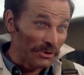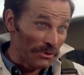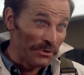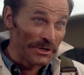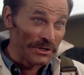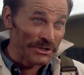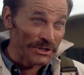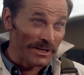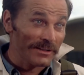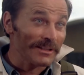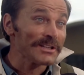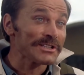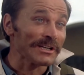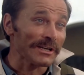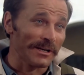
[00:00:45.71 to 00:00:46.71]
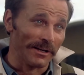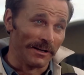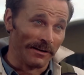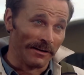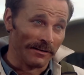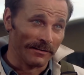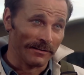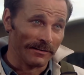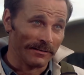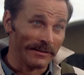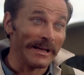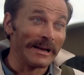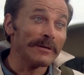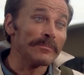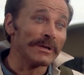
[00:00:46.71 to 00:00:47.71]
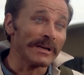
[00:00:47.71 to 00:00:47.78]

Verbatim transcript: A true ninja doesn't kill, he